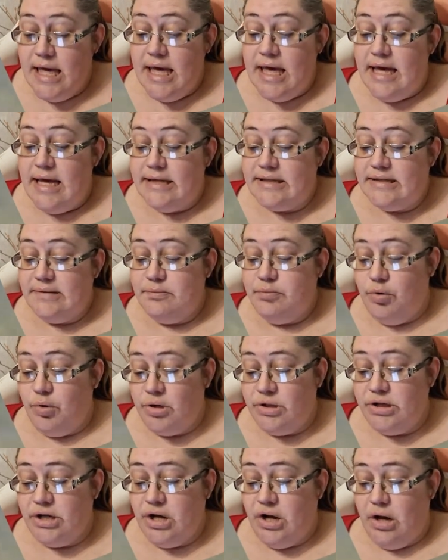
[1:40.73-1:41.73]
it's
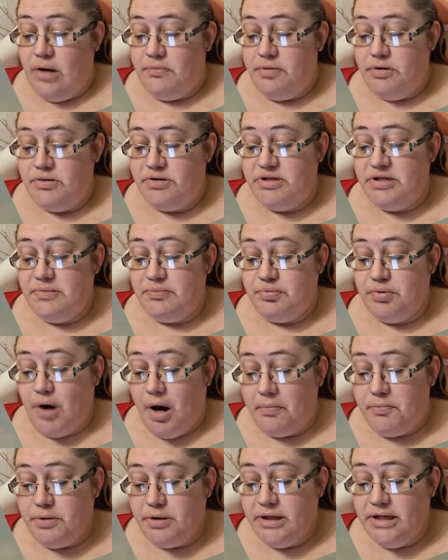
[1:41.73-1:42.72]
important to compost it
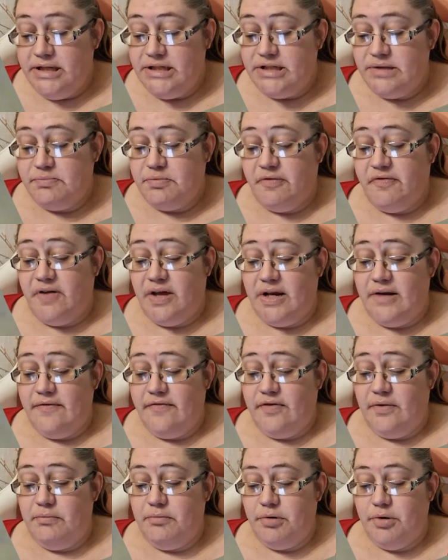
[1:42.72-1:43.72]
properly to prevent it
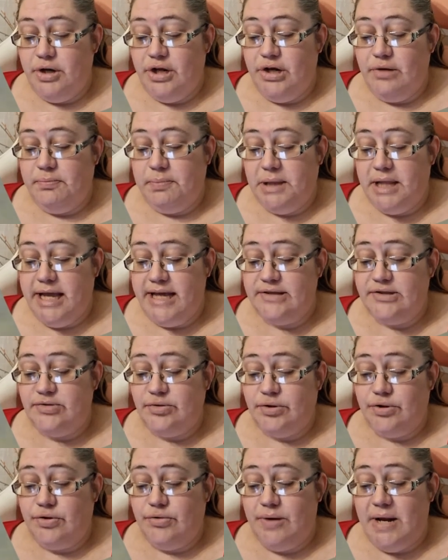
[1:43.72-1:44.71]
from burning your plants
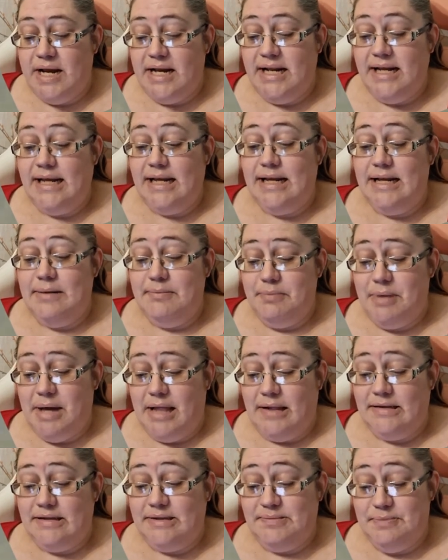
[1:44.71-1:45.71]
or creating an
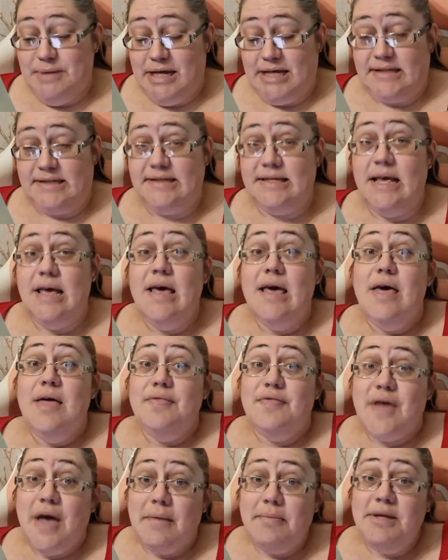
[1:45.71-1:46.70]
imbalanced mix.
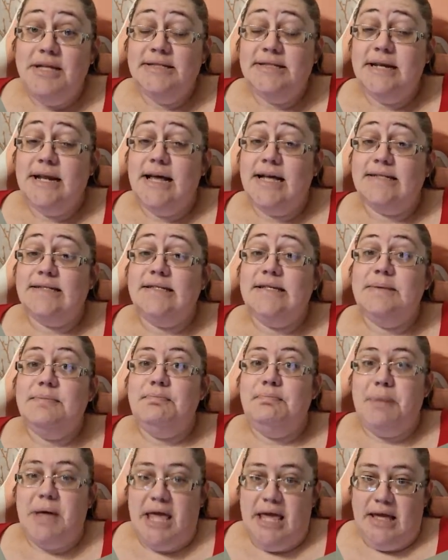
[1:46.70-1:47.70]
That means it has to
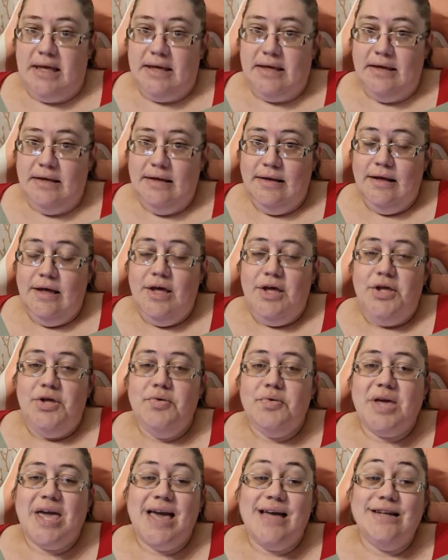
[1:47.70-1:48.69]
bake.
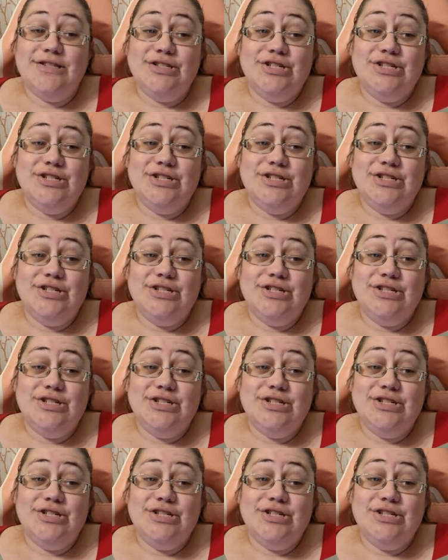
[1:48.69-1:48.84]
You can't